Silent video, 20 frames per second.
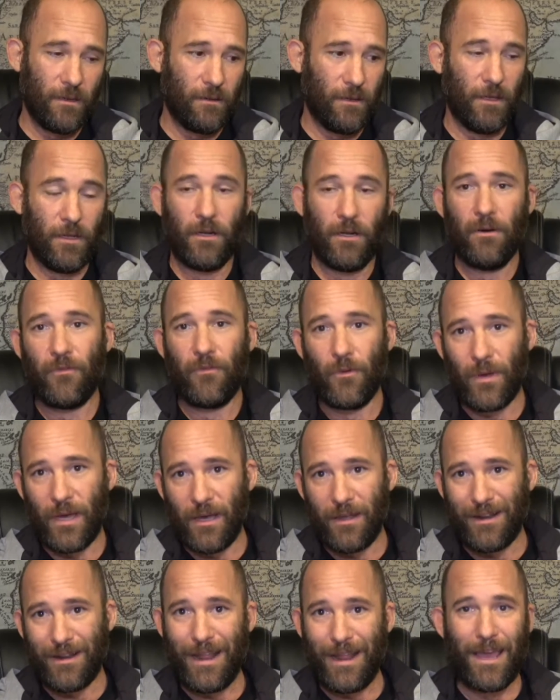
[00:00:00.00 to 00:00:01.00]
you know, if you
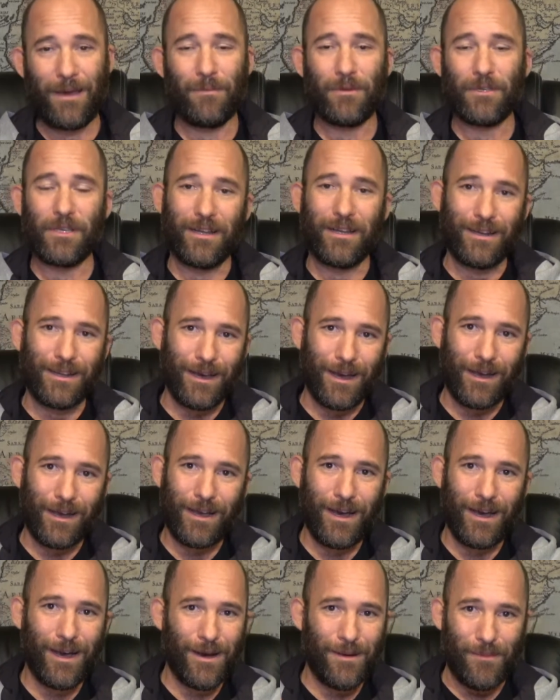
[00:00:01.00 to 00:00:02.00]
had an
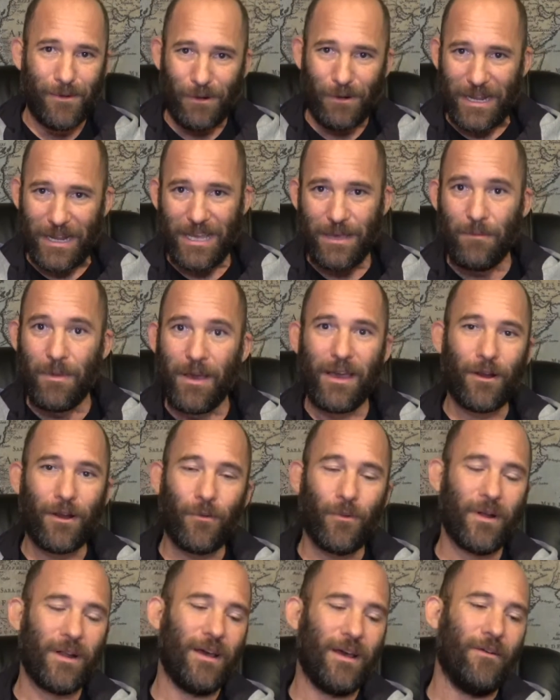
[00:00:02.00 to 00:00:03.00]
Amazon.com or an eBay or
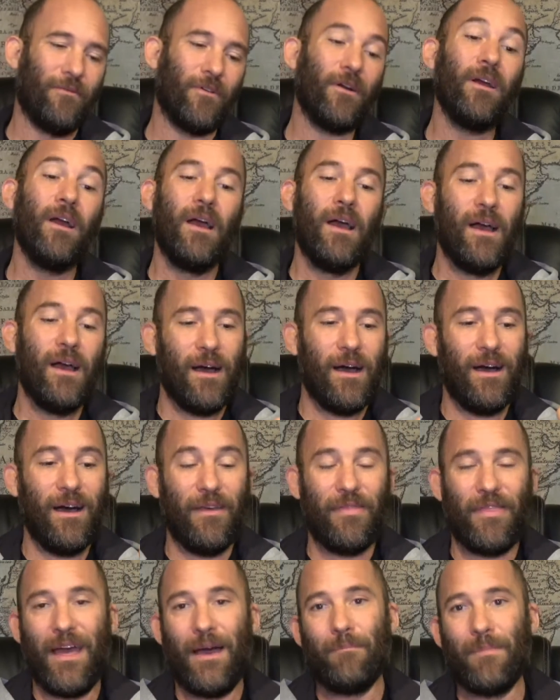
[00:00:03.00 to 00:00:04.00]
whatever,
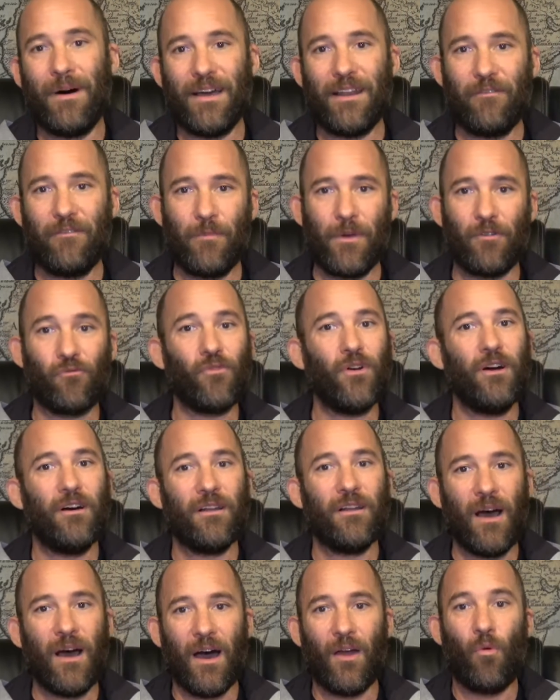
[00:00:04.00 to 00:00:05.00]
that might have been
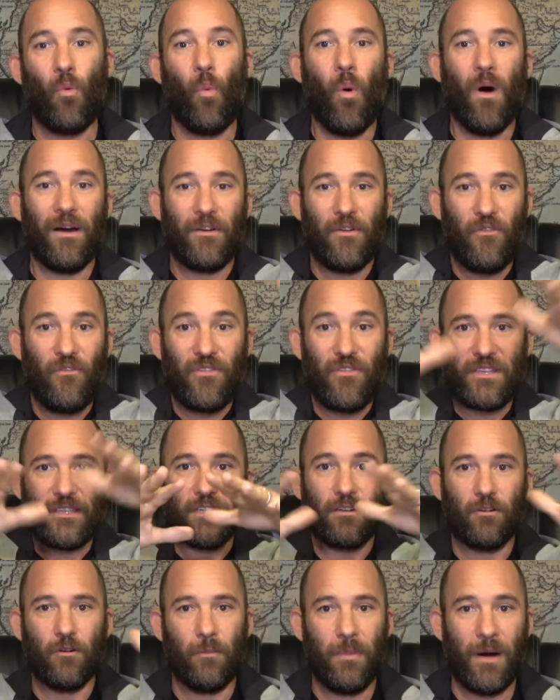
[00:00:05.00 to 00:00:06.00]
run on one
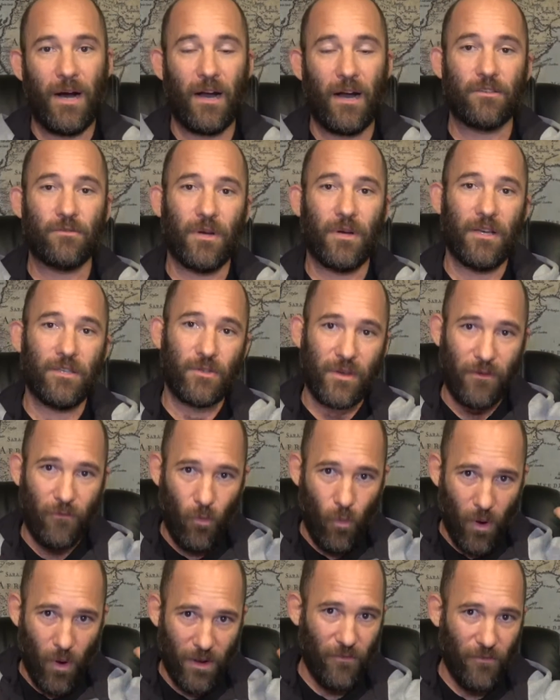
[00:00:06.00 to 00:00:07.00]
physical box, right? So you have
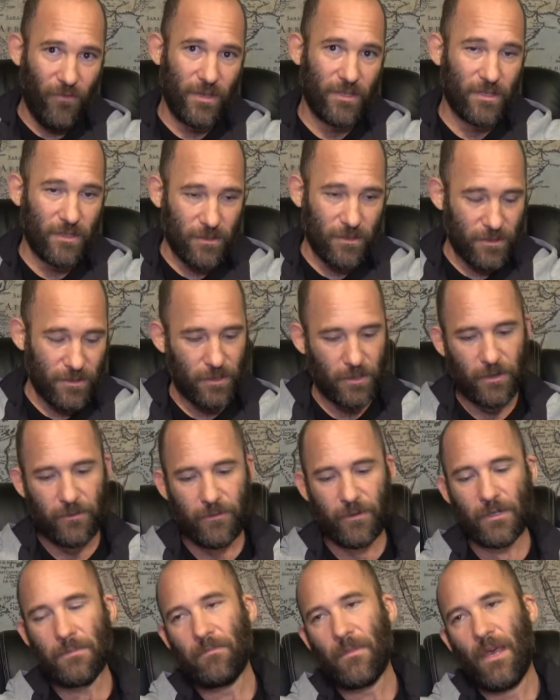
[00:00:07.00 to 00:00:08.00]
one physical
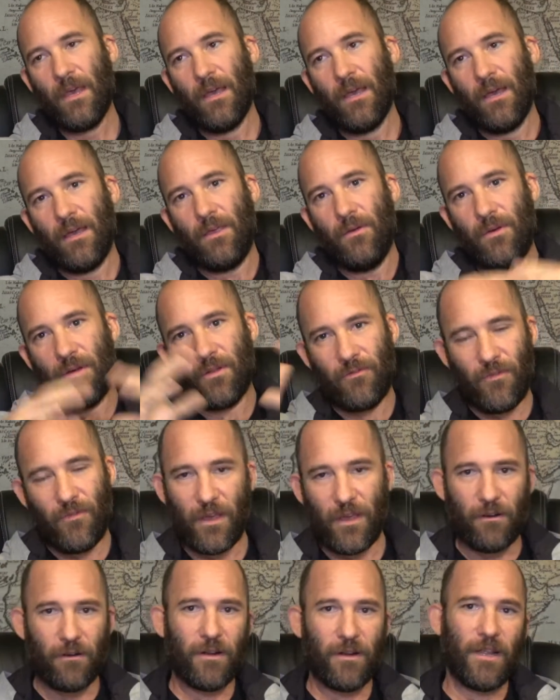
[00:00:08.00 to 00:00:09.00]
server. You
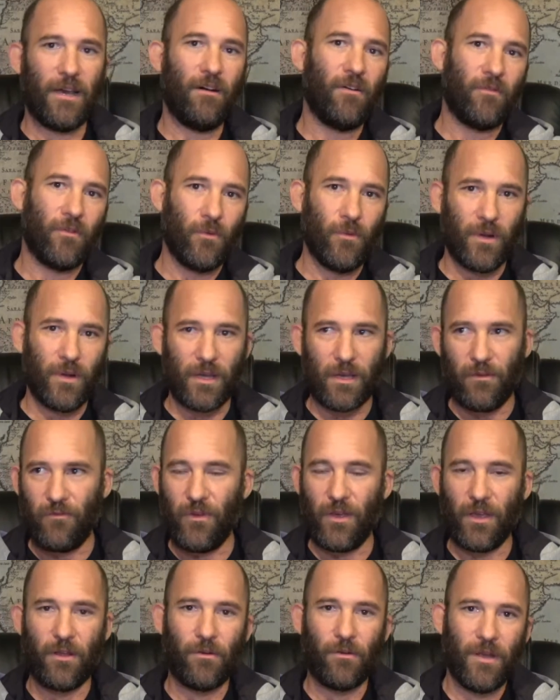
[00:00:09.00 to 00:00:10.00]
configure it however you want to
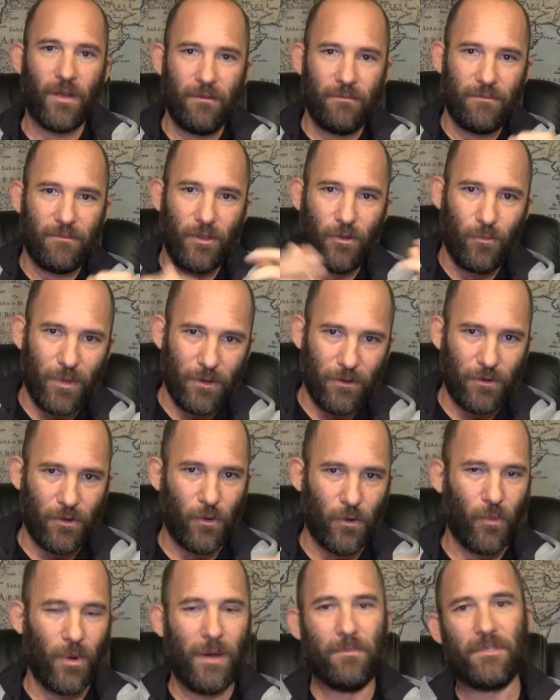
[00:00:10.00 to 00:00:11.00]
configure it. You build
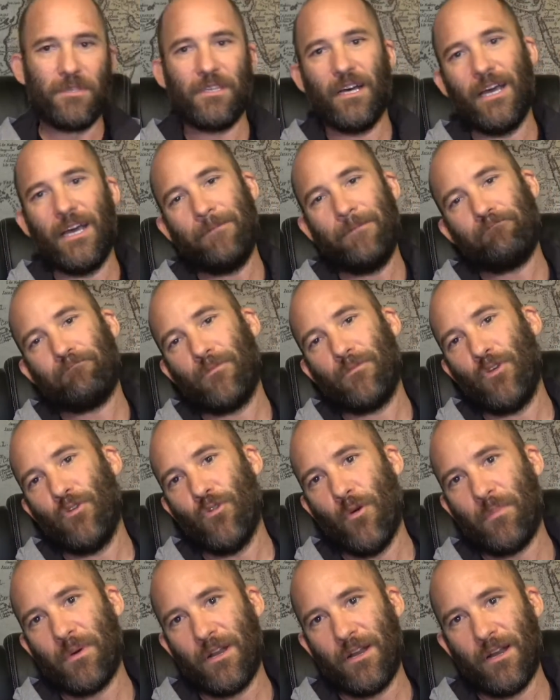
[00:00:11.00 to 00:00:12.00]
your website, you
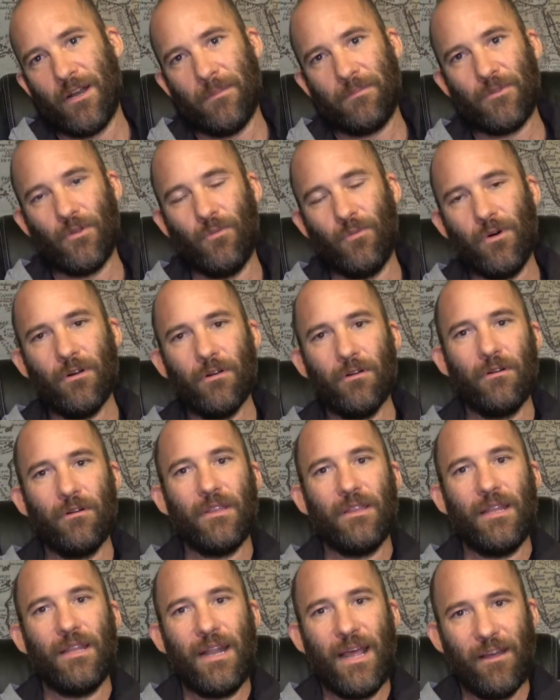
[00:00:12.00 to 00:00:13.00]
open it up to the world,
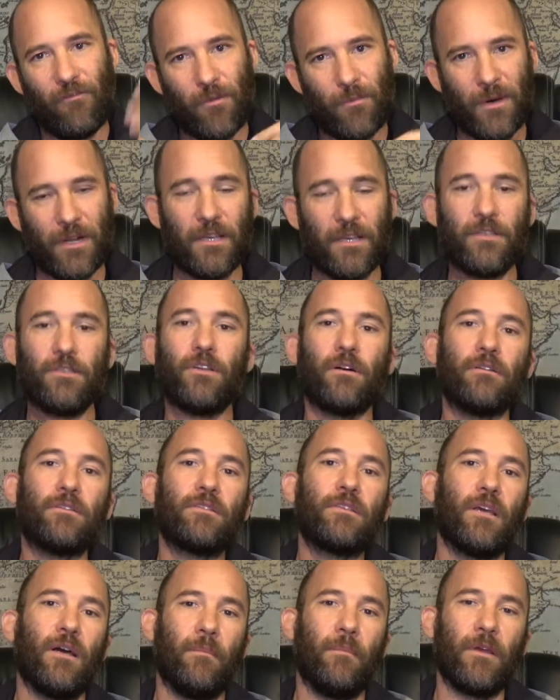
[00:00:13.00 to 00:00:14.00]
and then everybody starts
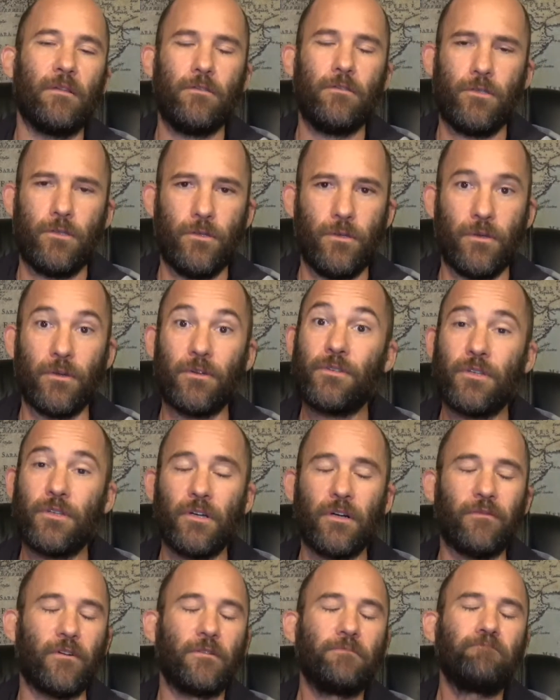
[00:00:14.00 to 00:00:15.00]
coming to your
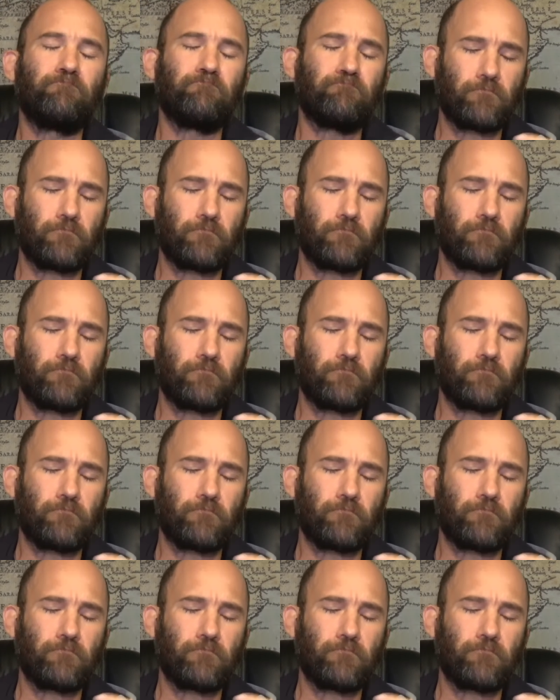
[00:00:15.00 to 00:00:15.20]
server.